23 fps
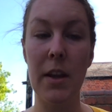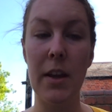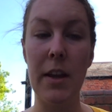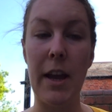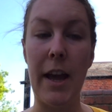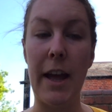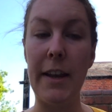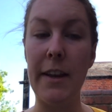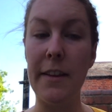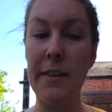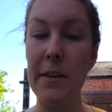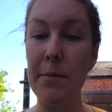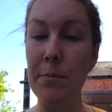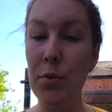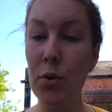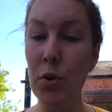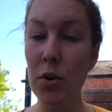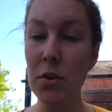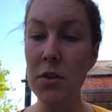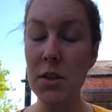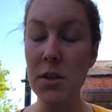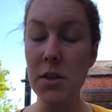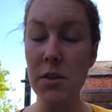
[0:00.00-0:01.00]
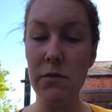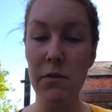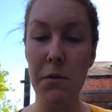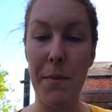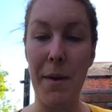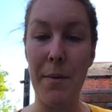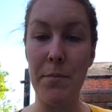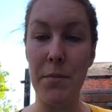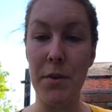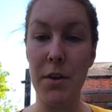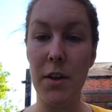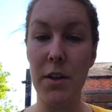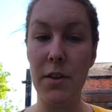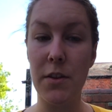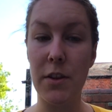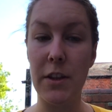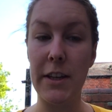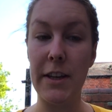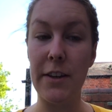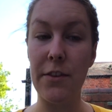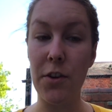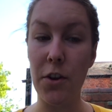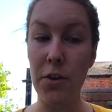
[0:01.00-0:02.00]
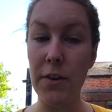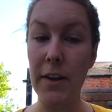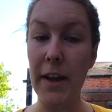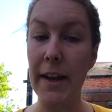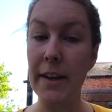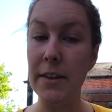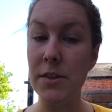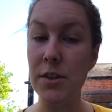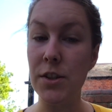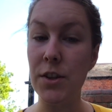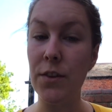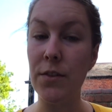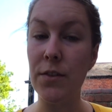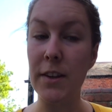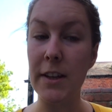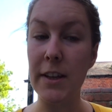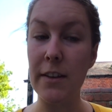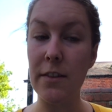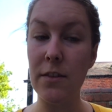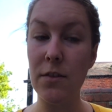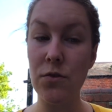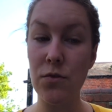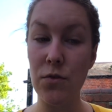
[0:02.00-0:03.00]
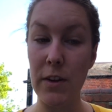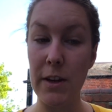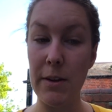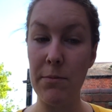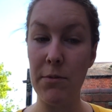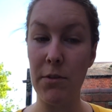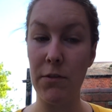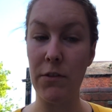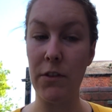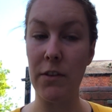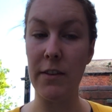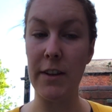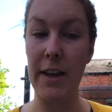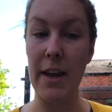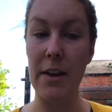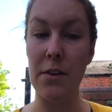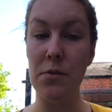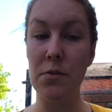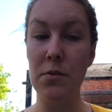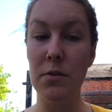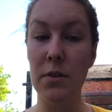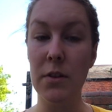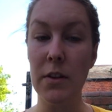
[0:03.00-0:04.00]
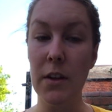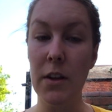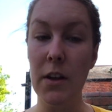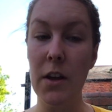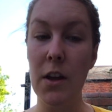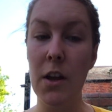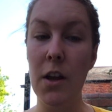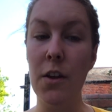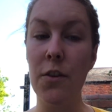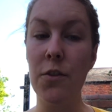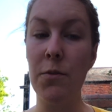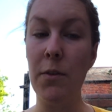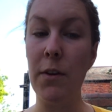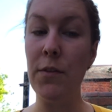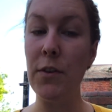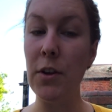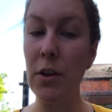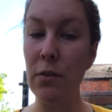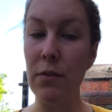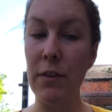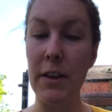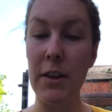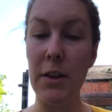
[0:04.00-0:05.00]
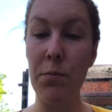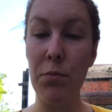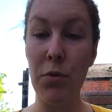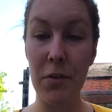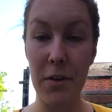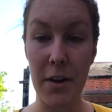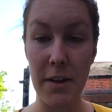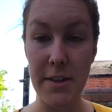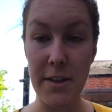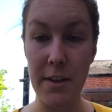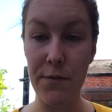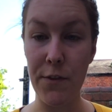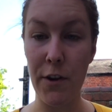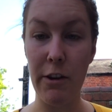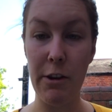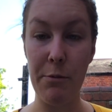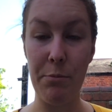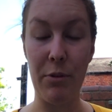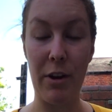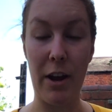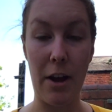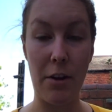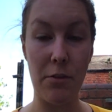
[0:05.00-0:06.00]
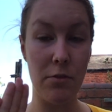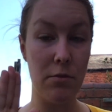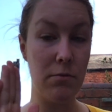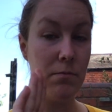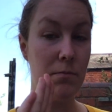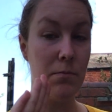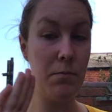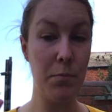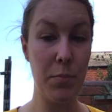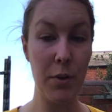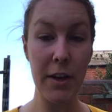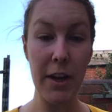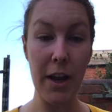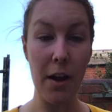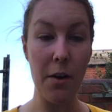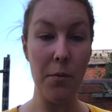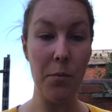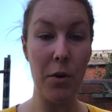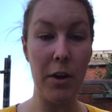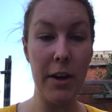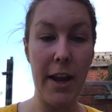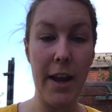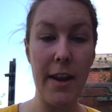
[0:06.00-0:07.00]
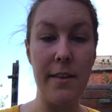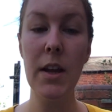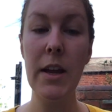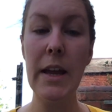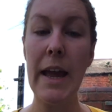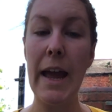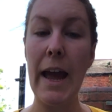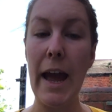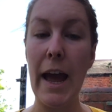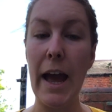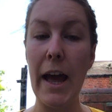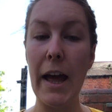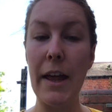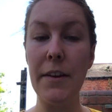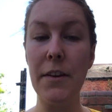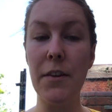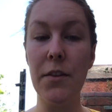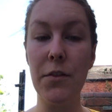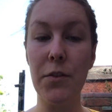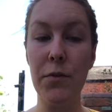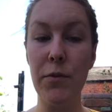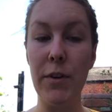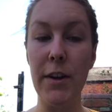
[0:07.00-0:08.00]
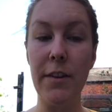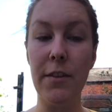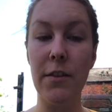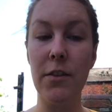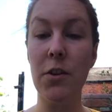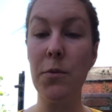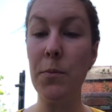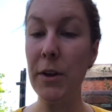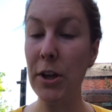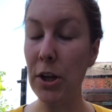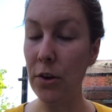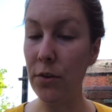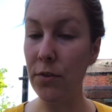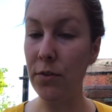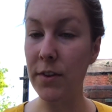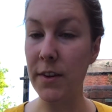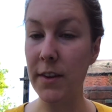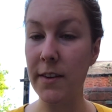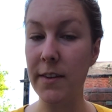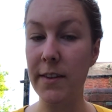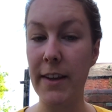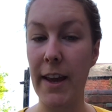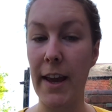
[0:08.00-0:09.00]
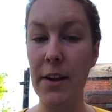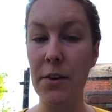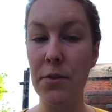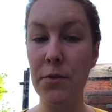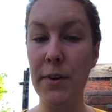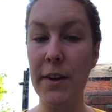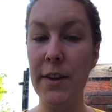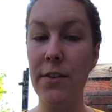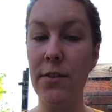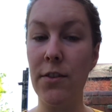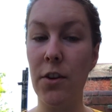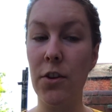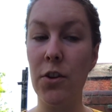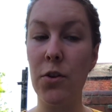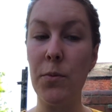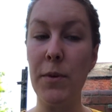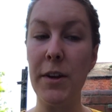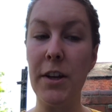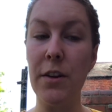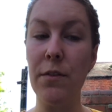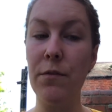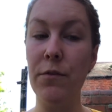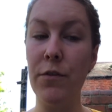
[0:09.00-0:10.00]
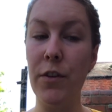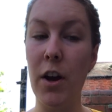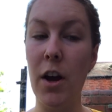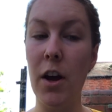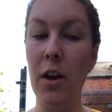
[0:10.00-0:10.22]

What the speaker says: And it's important to remember that it's okay to use the extremes of the scale. So if you think the product is very brown, put it at one end. And the reason that we use this scale is so that we convert